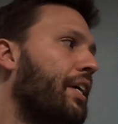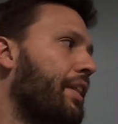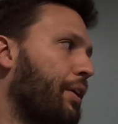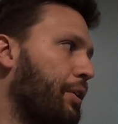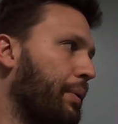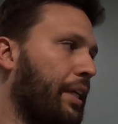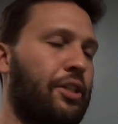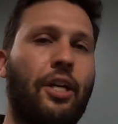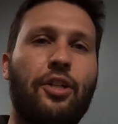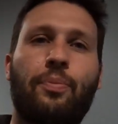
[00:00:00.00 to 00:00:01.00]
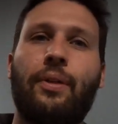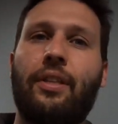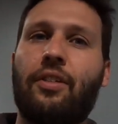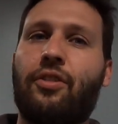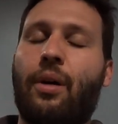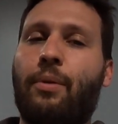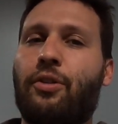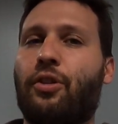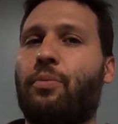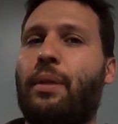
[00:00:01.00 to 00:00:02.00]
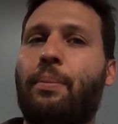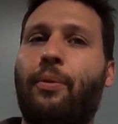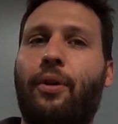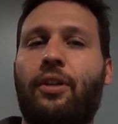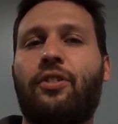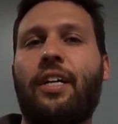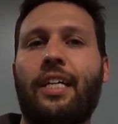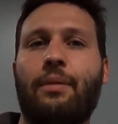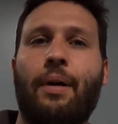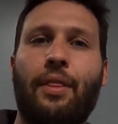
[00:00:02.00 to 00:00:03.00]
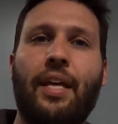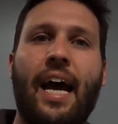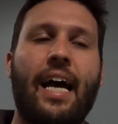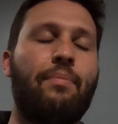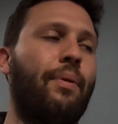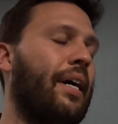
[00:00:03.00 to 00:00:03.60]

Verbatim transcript: They are doing a share split this summer, so people are excited about that.